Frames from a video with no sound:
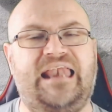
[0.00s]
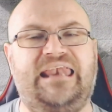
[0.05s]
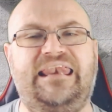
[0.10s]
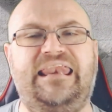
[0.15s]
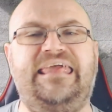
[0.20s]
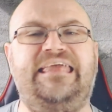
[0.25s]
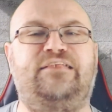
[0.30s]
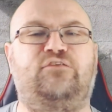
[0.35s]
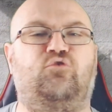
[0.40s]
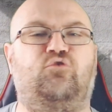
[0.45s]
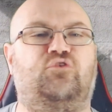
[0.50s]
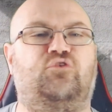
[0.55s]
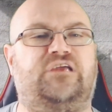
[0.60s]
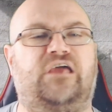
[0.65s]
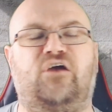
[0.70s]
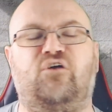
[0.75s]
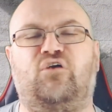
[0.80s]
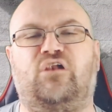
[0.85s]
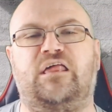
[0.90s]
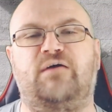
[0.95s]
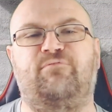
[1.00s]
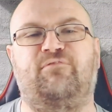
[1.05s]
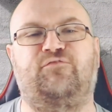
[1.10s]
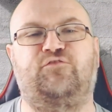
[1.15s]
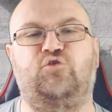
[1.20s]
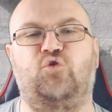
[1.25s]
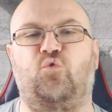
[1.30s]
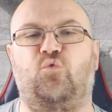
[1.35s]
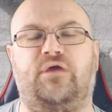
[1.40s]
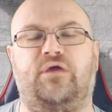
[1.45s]
leaked audio clip of
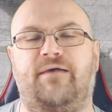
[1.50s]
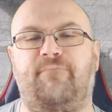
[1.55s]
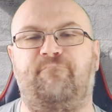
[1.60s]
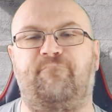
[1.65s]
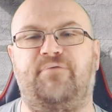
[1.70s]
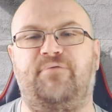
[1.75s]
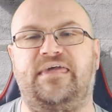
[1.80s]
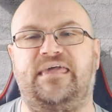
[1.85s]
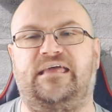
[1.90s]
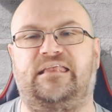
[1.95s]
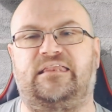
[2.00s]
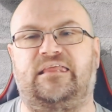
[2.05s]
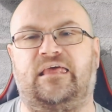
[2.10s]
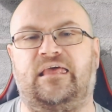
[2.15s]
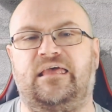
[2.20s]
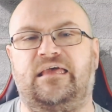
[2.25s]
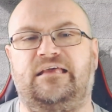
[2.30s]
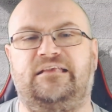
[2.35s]
Tory MP and